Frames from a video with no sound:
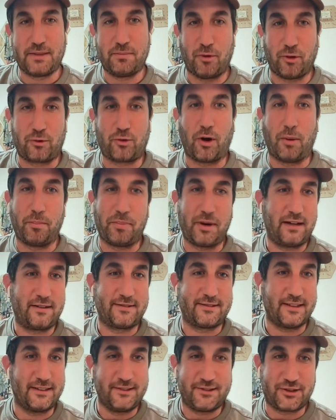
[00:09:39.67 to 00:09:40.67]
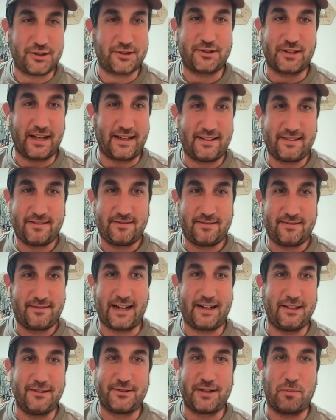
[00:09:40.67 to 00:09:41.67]
a bit more complex than just like
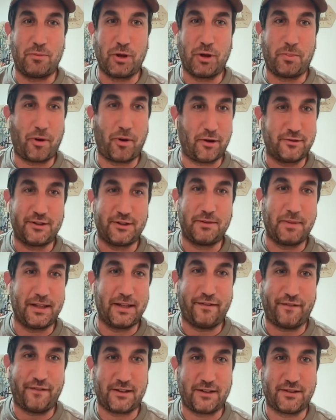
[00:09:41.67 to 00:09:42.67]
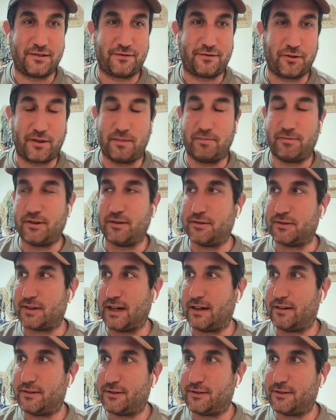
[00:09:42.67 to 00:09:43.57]
taking someone parts and manufacturing. And